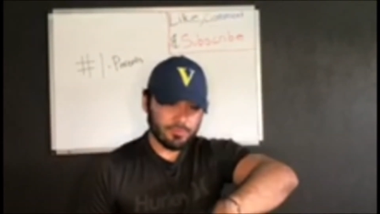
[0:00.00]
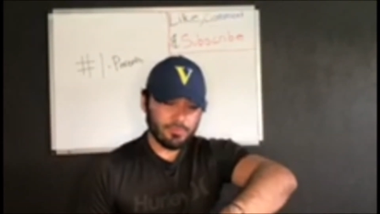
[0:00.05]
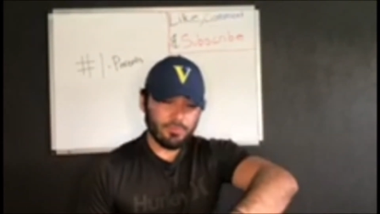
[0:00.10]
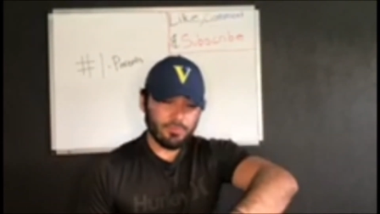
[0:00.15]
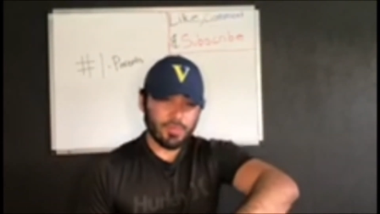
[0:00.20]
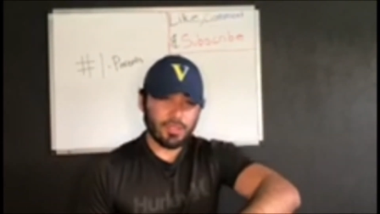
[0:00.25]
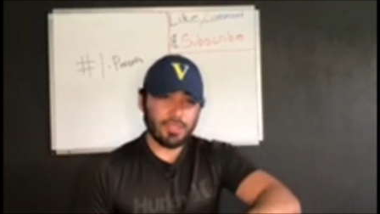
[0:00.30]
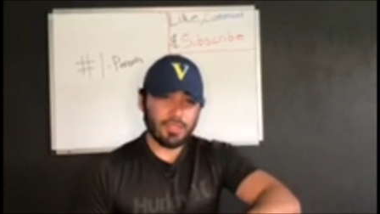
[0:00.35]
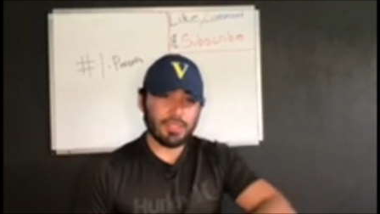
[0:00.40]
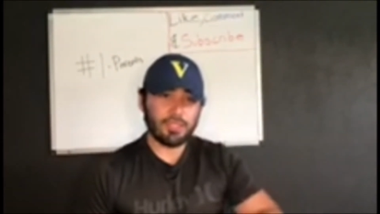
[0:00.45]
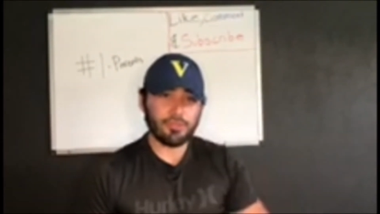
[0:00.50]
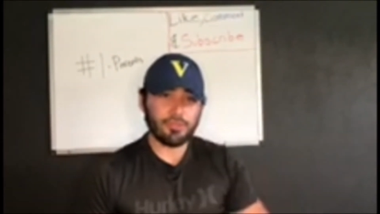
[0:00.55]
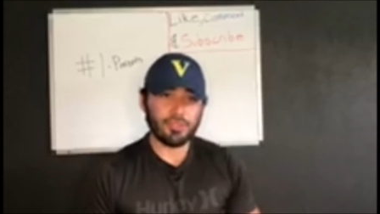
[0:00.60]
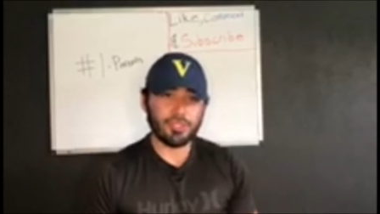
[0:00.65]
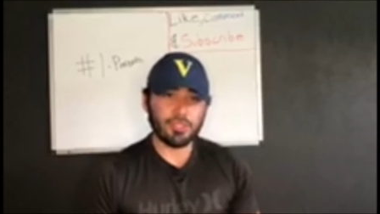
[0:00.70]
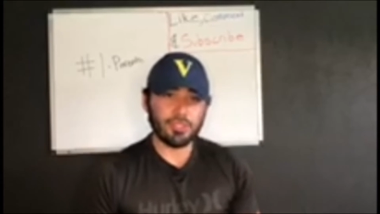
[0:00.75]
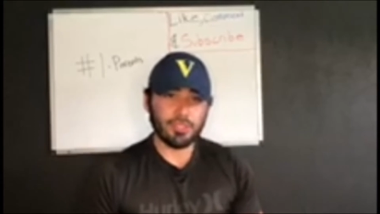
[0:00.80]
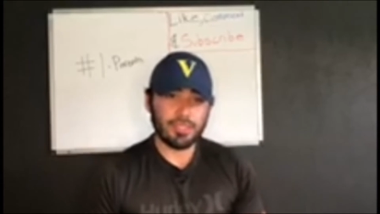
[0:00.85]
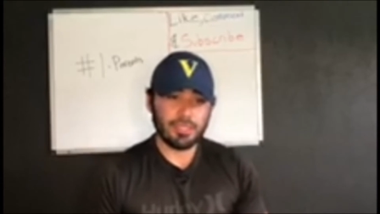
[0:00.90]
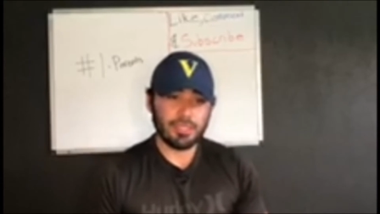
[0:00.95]

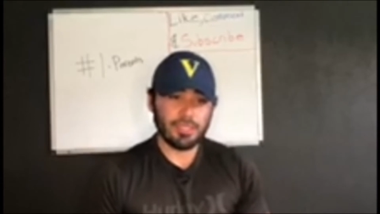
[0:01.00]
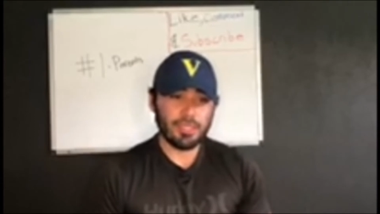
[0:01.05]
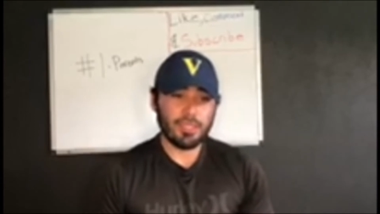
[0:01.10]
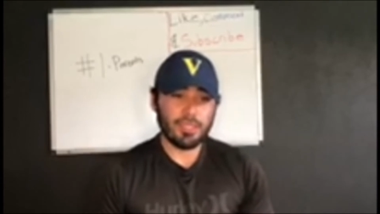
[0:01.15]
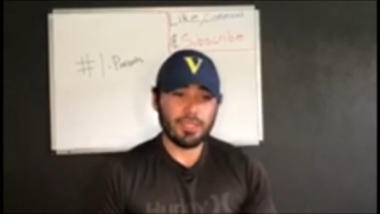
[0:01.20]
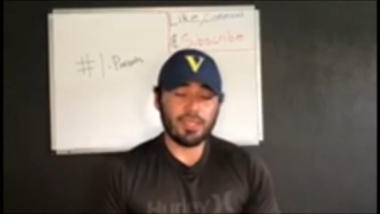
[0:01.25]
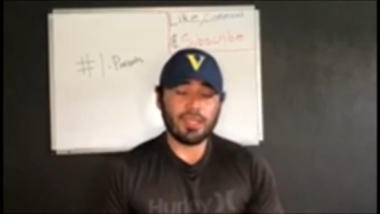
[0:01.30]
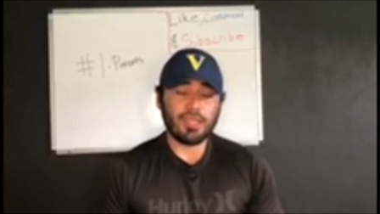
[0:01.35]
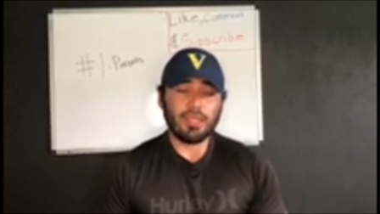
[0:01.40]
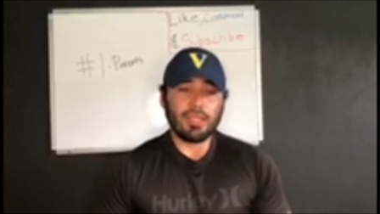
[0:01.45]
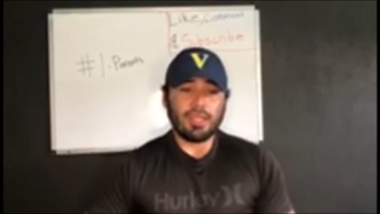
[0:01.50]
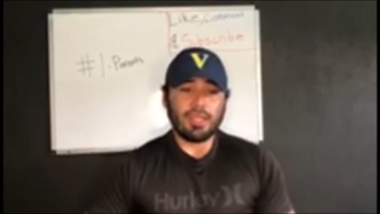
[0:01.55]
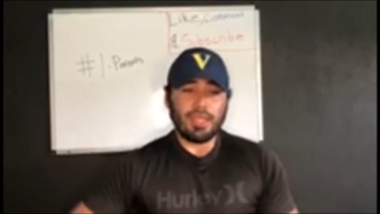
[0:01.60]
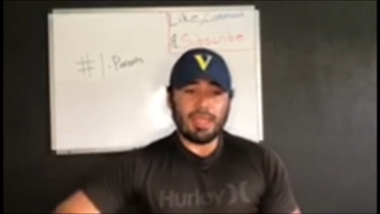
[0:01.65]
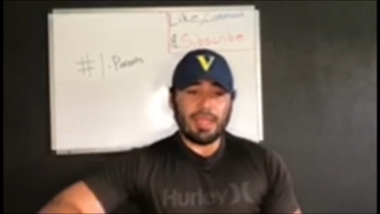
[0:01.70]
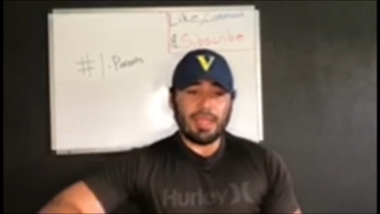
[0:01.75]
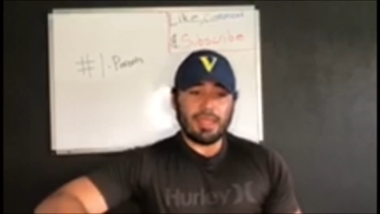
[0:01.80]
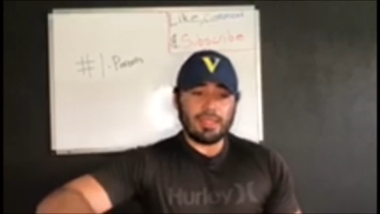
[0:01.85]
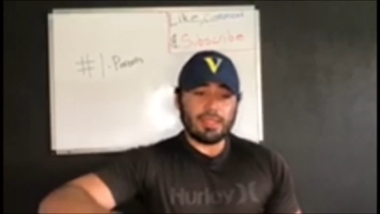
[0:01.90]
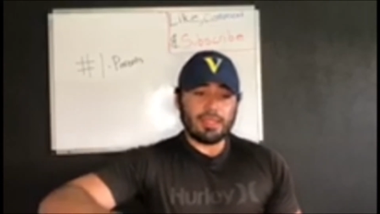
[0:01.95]
individually,
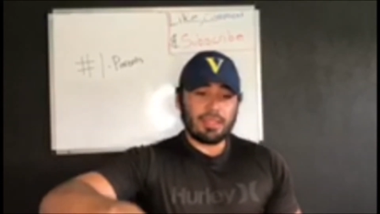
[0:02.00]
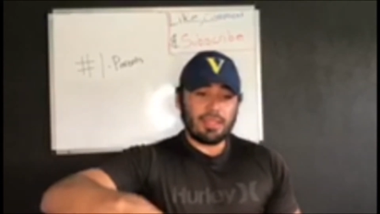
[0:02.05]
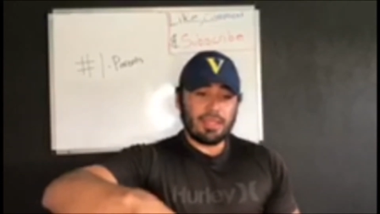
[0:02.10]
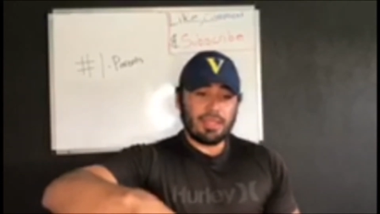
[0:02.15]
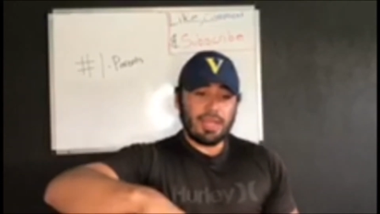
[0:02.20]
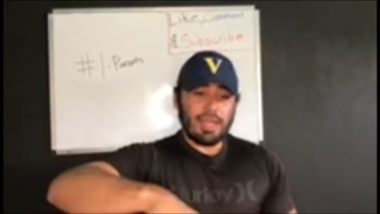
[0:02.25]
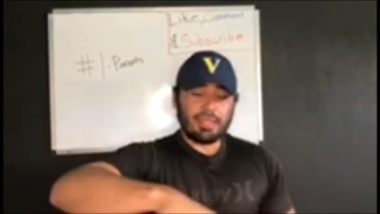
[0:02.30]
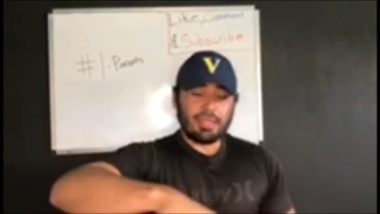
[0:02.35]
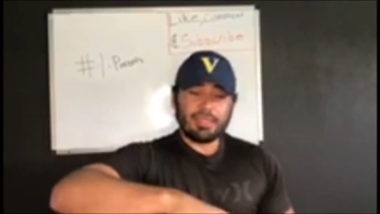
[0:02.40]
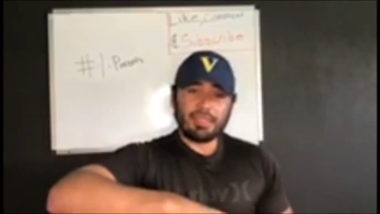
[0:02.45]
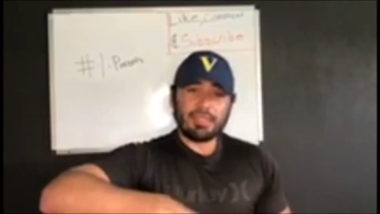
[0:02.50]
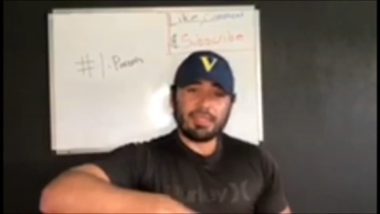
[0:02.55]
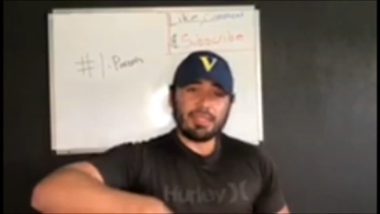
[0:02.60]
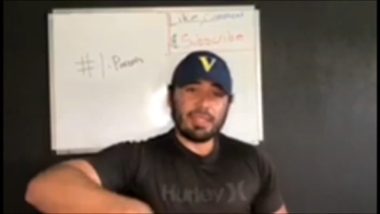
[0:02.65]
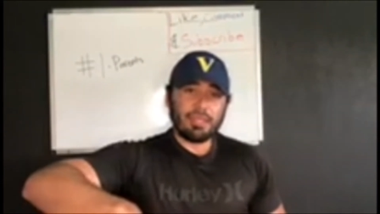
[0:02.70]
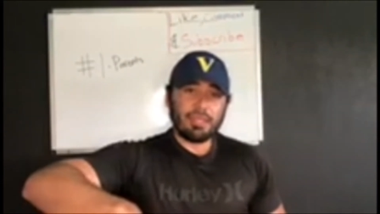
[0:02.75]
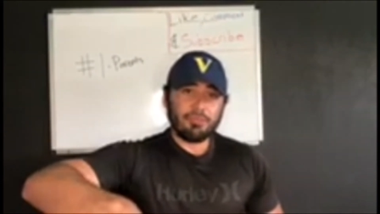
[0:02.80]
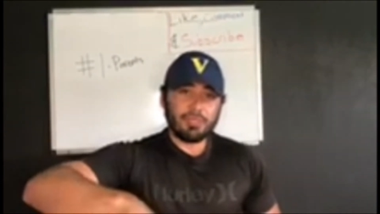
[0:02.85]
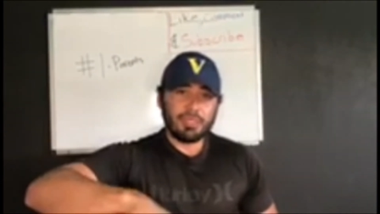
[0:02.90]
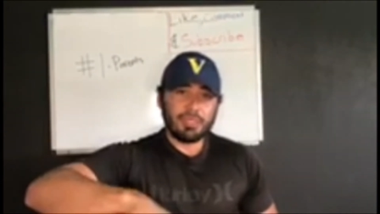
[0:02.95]
and I needed
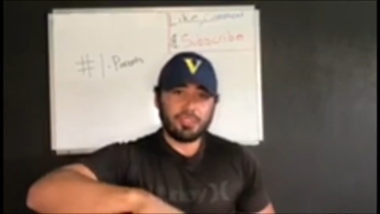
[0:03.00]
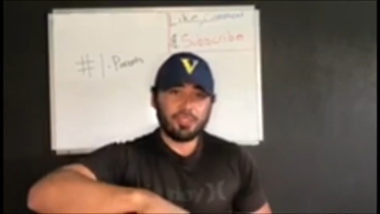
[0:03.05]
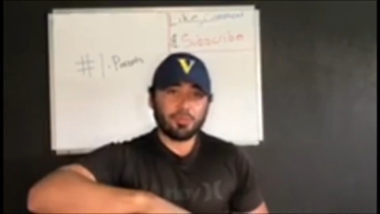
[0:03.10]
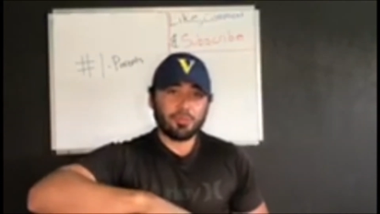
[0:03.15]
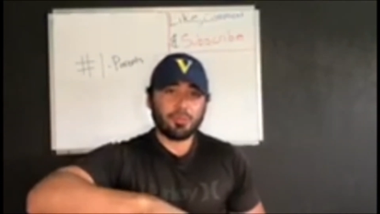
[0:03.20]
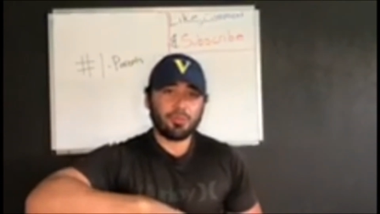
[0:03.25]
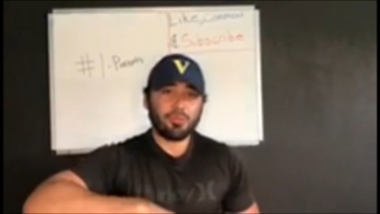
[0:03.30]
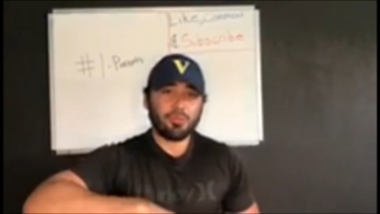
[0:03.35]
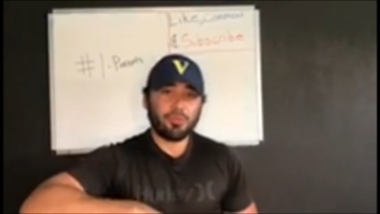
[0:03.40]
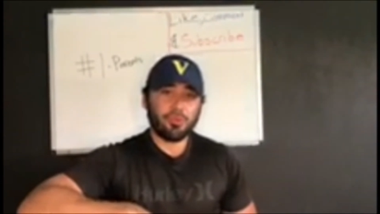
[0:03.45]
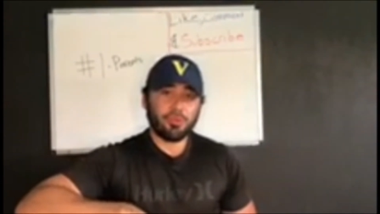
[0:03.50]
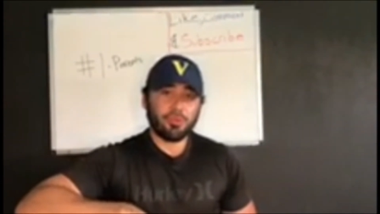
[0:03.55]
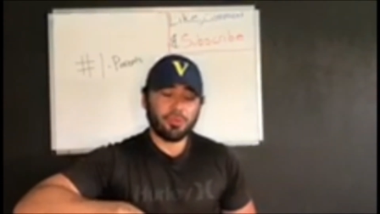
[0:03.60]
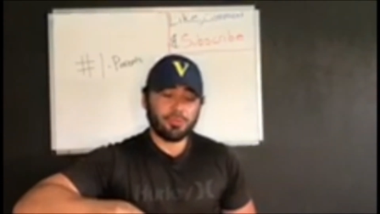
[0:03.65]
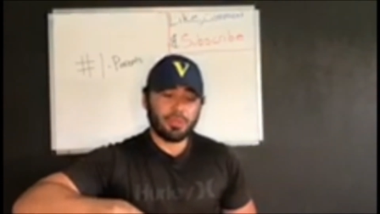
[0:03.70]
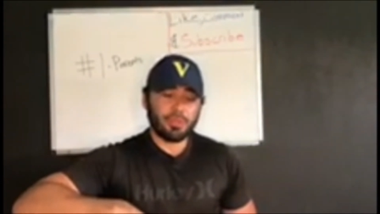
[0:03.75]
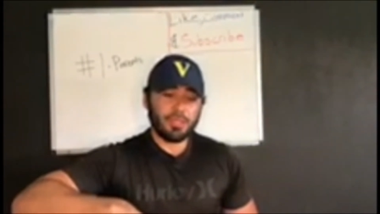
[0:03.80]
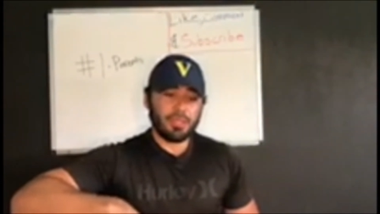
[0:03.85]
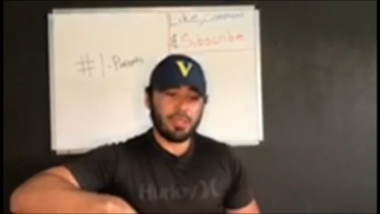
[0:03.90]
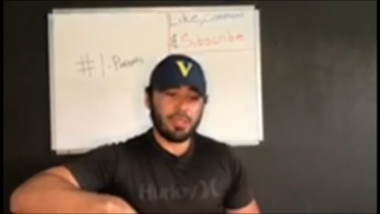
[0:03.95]
everything to perform
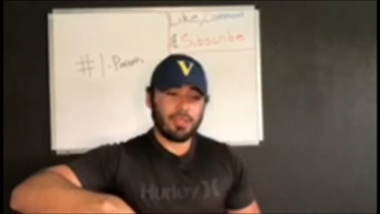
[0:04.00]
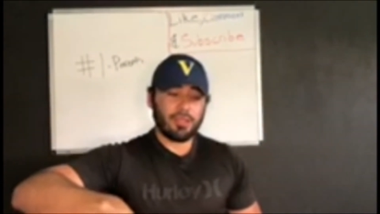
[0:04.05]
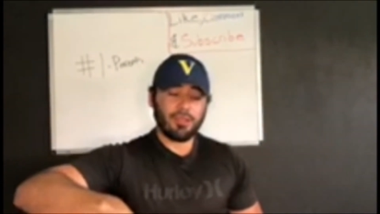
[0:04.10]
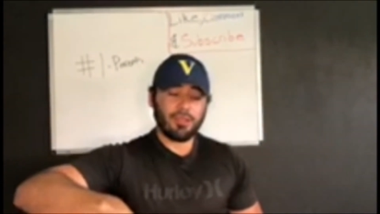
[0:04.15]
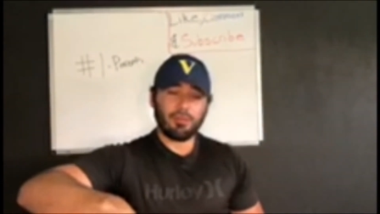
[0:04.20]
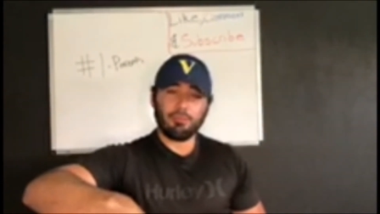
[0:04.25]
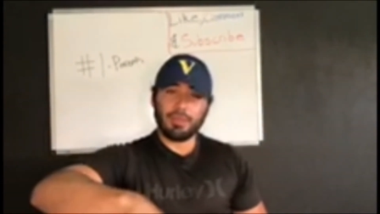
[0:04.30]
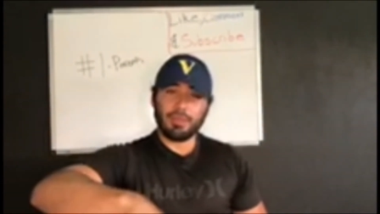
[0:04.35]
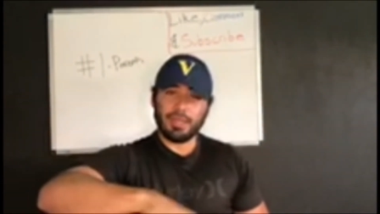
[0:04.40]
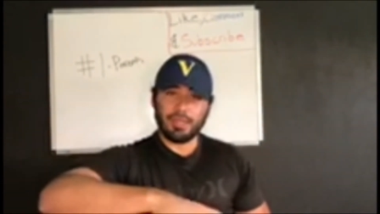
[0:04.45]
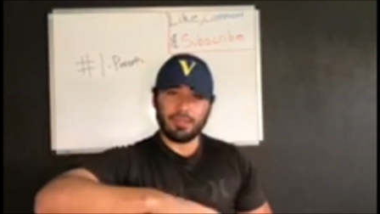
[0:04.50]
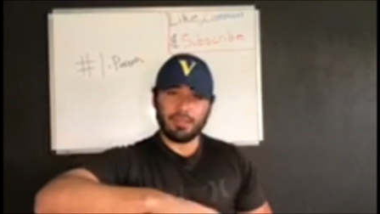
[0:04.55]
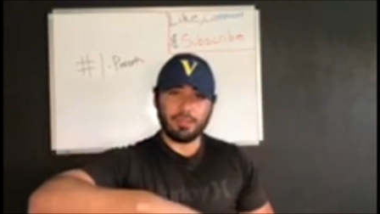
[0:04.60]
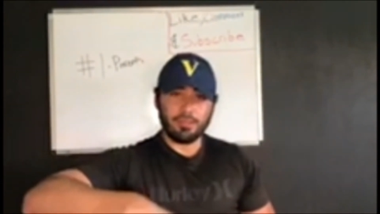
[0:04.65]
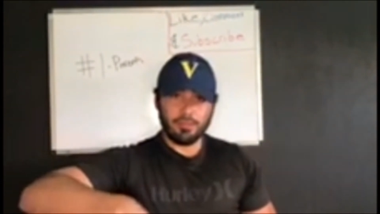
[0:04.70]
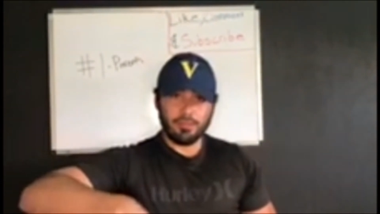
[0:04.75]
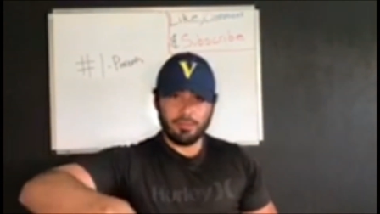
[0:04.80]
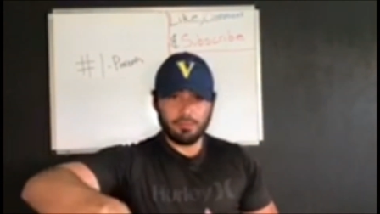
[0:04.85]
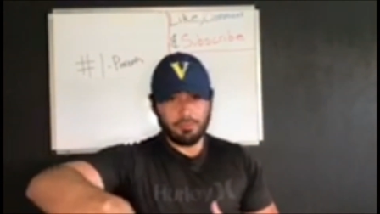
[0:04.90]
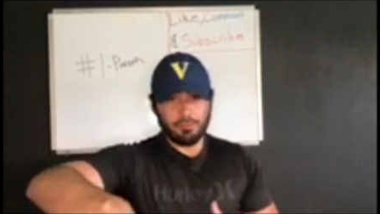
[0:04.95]

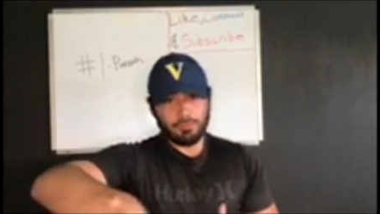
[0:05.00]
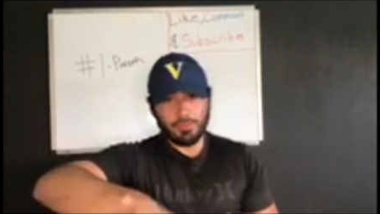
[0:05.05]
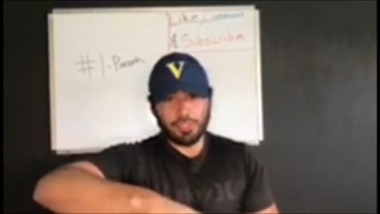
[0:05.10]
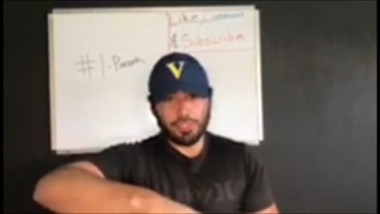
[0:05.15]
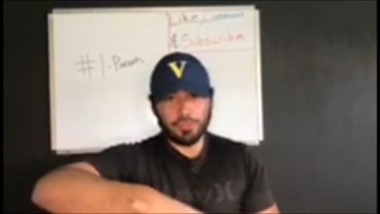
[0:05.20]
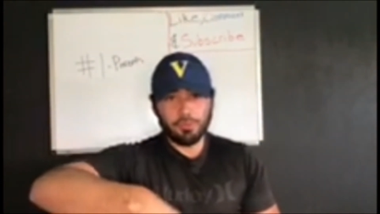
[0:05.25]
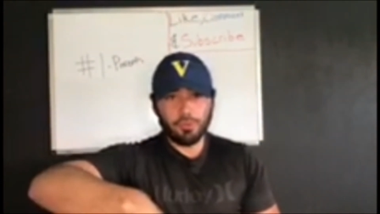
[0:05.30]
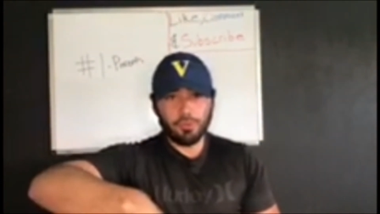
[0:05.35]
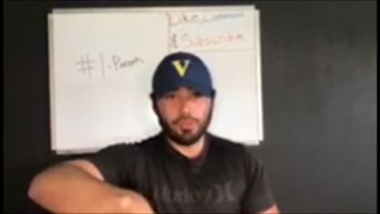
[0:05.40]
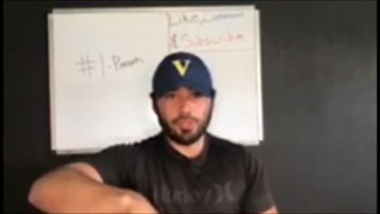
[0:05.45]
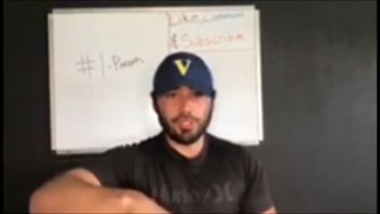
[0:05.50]
my sport.